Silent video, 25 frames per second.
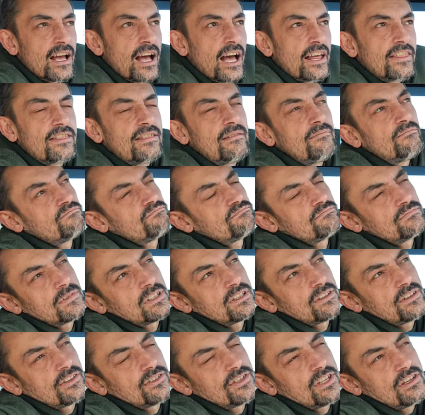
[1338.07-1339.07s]
I,
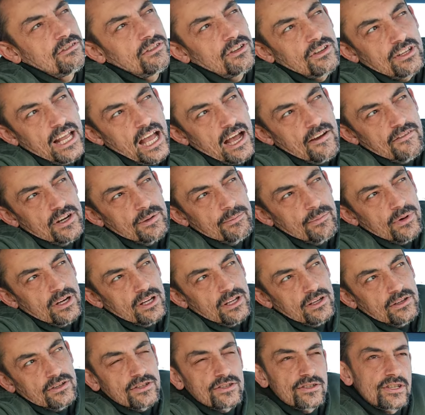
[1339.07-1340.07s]
does he really have any
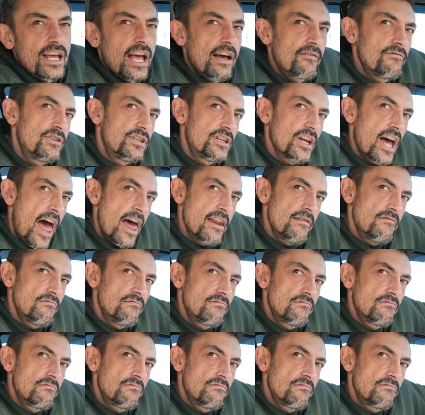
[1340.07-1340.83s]
money or does he have debt?